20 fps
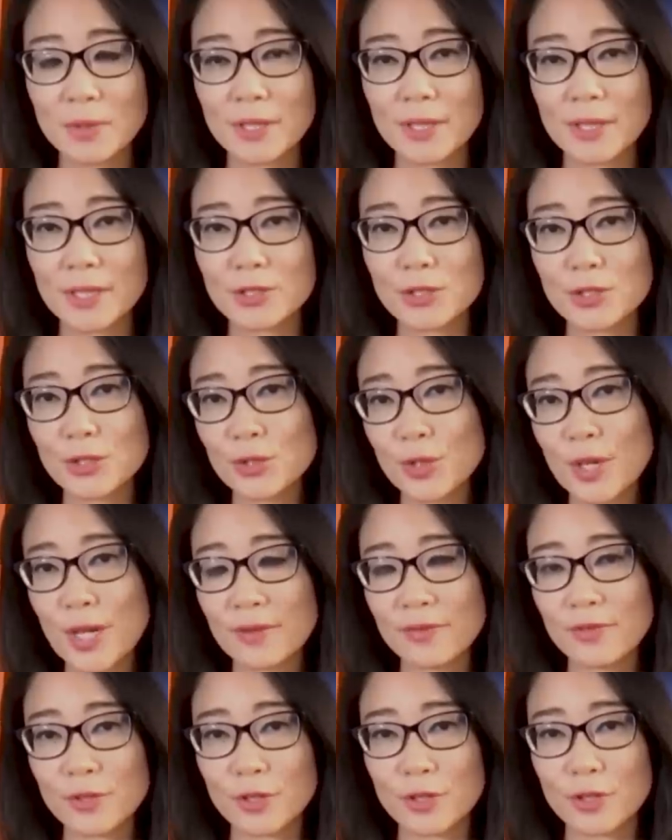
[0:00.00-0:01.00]
clear soon
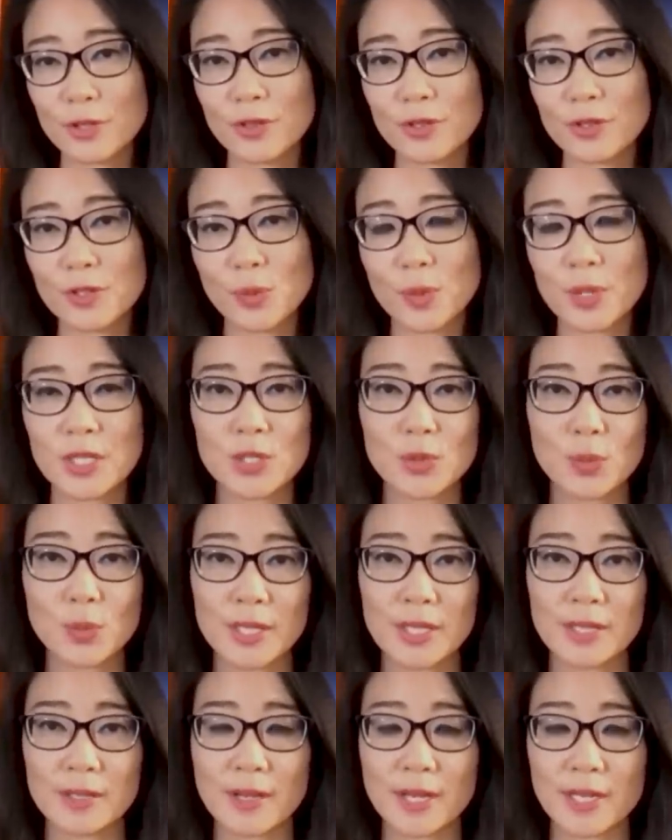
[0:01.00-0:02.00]
after the
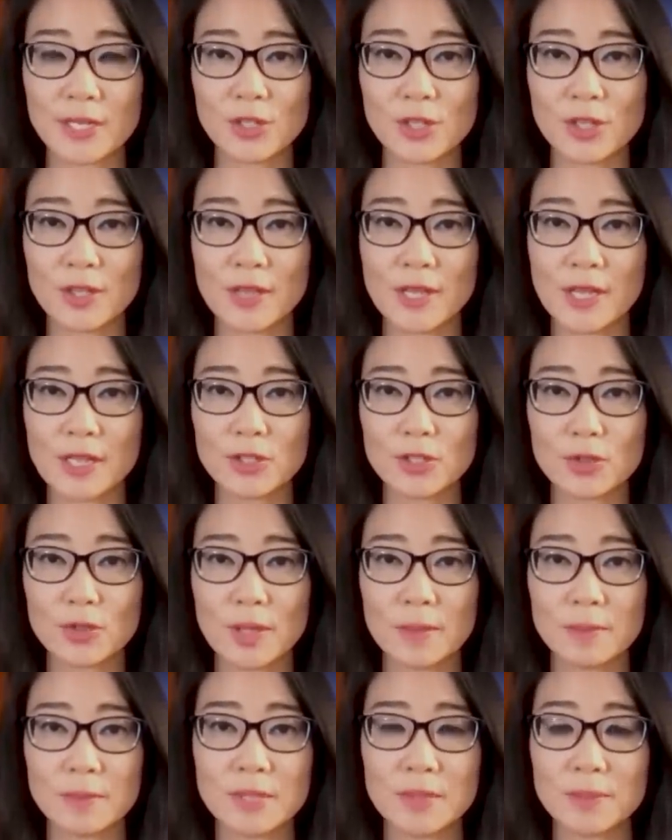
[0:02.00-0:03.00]
2020 election that
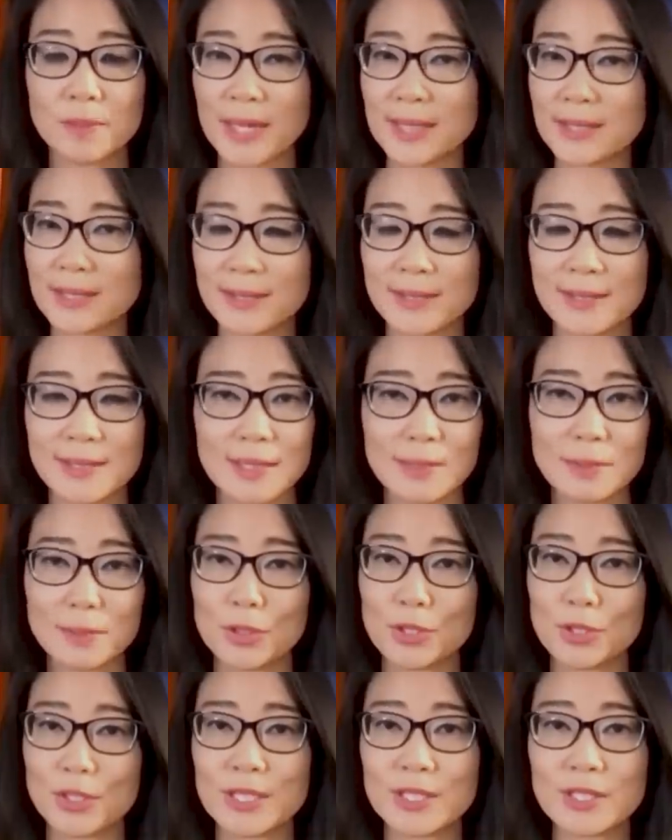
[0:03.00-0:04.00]
Trump's baseless and
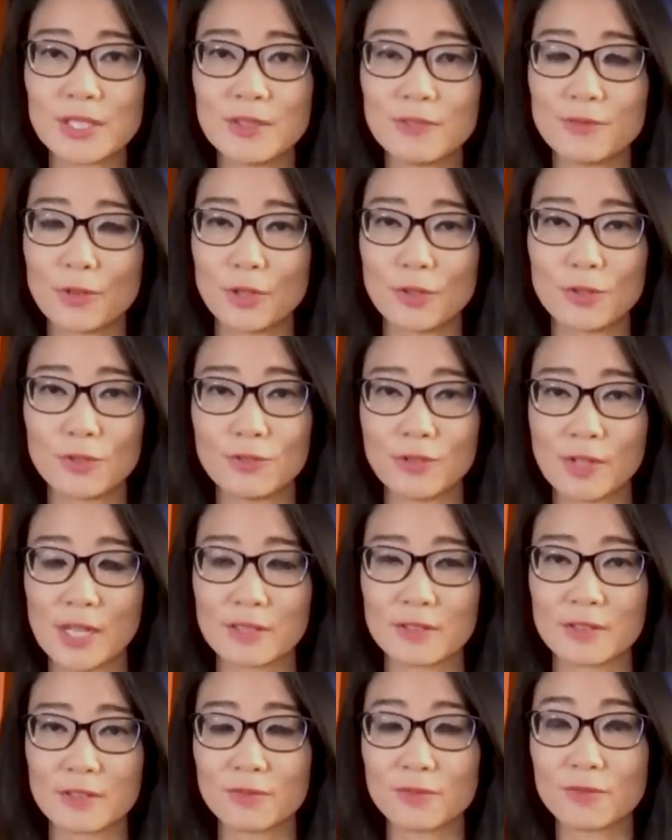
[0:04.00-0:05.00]
persistent voter
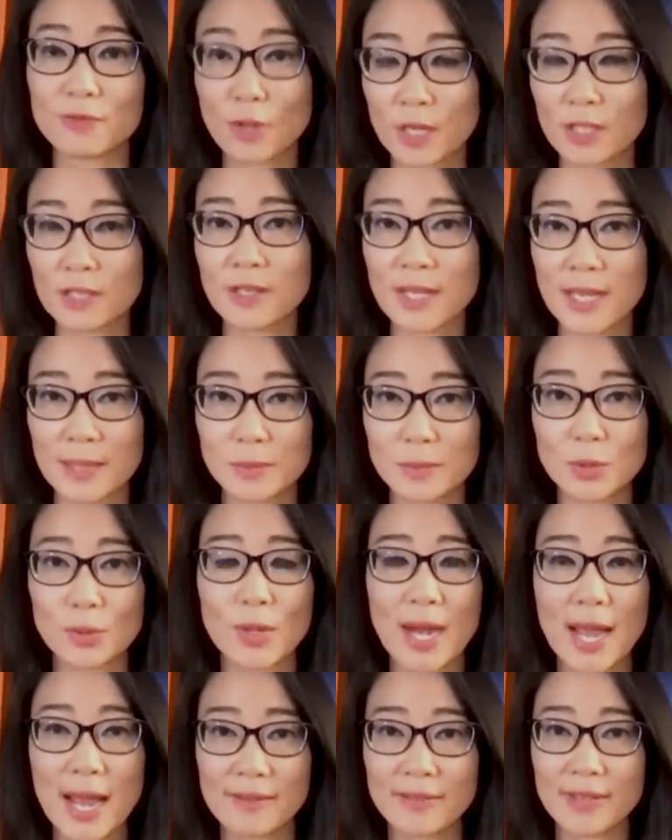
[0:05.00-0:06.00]
fraud claims
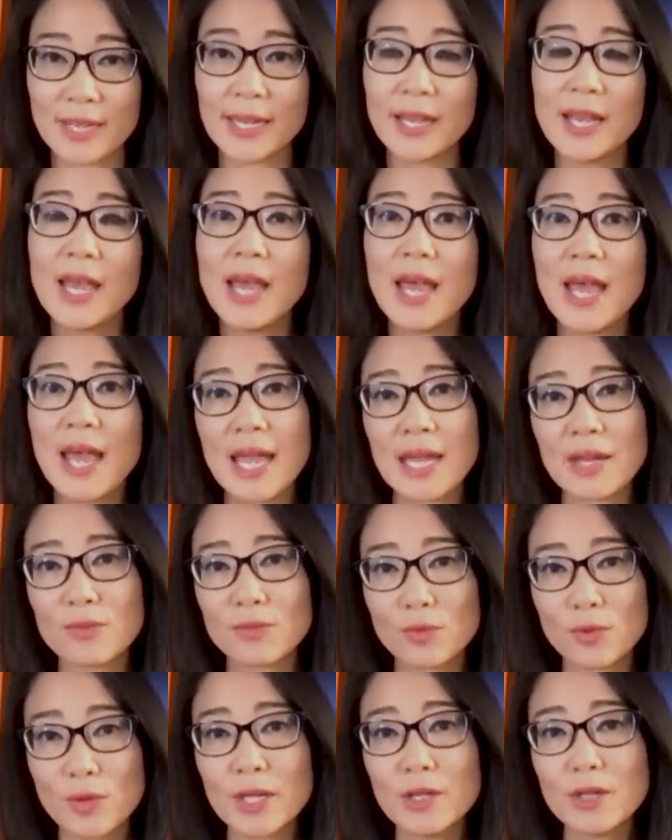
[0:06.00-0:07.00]
were having a
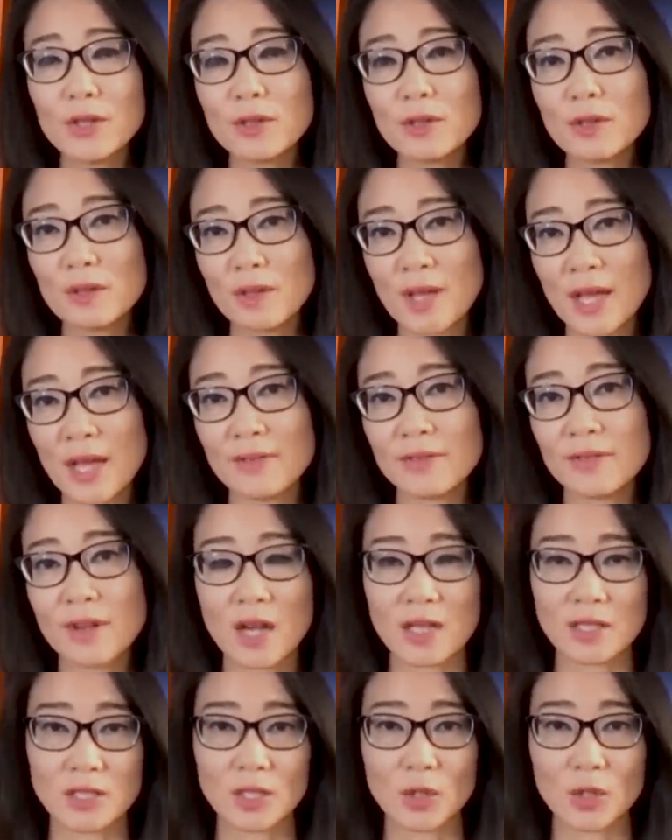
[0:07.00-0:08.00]
real-life
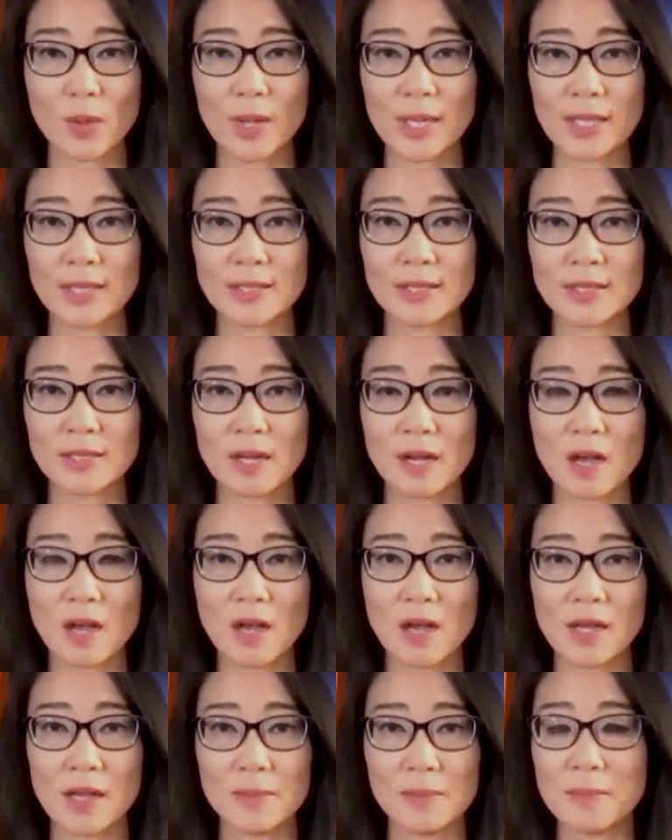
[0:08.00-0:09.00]
consequence
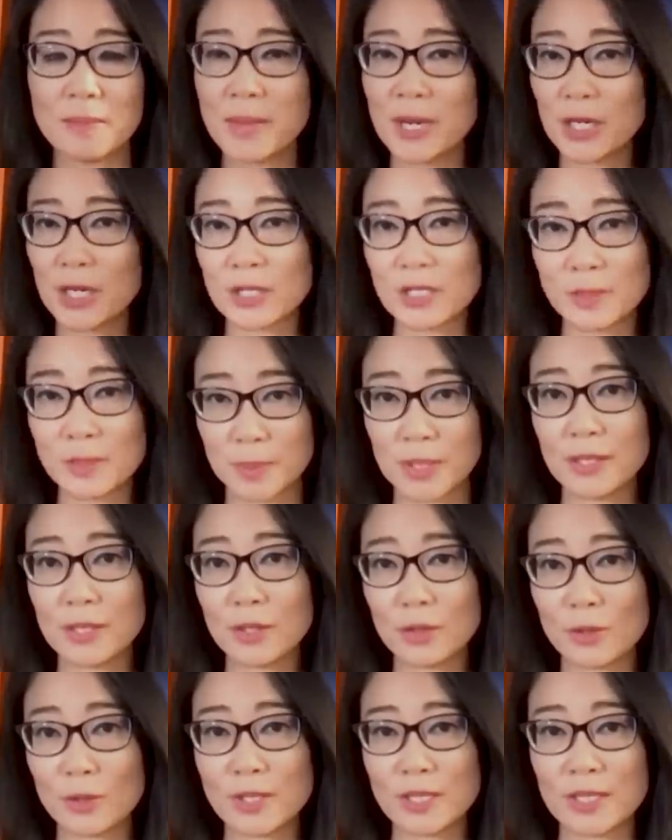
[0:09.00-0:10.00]
on America's
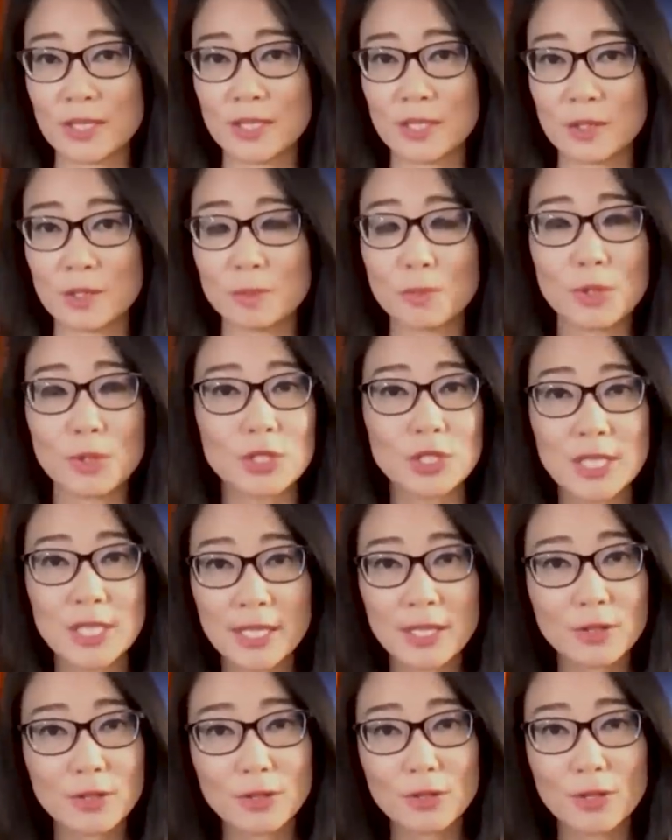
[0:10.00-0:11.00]
political system,
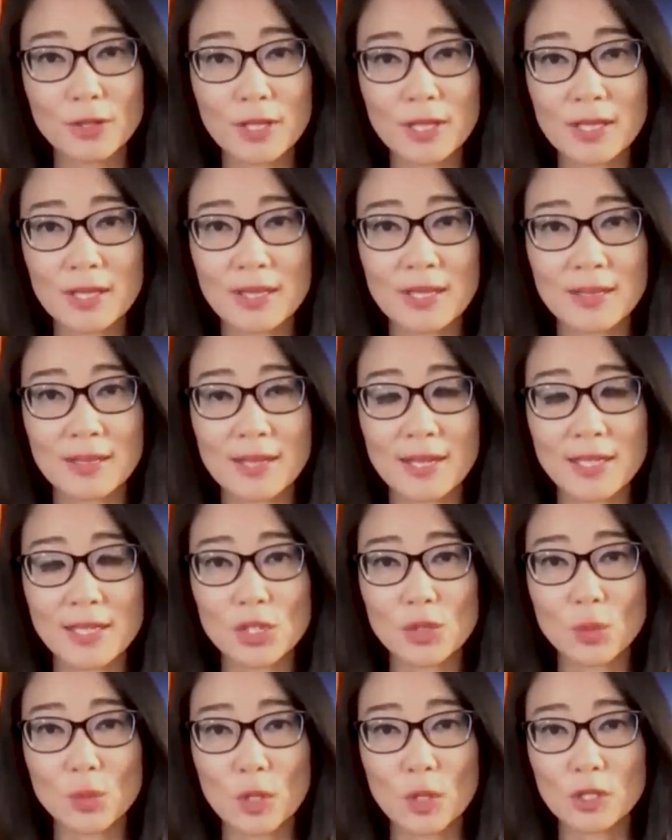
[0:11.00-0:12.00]
particularly the
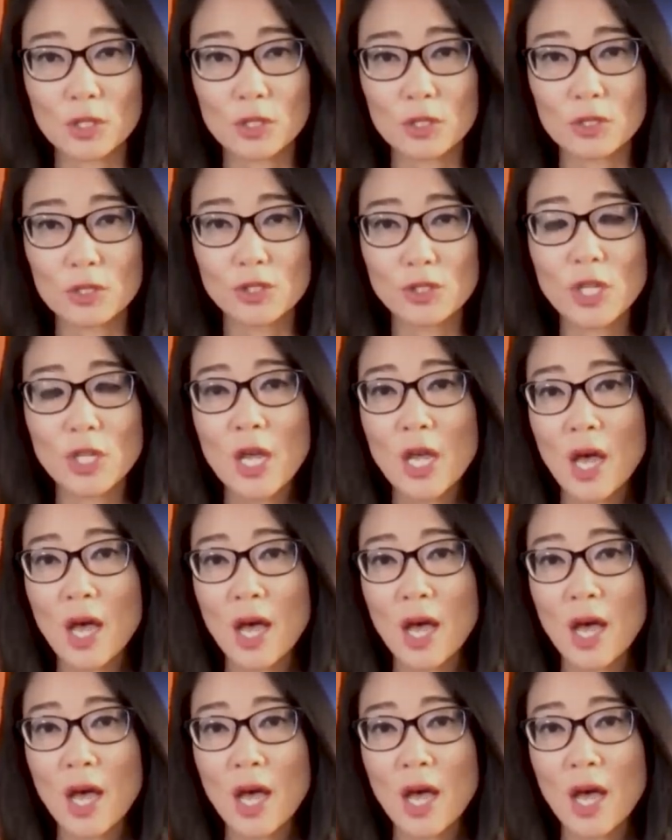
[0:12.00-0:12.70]
election workers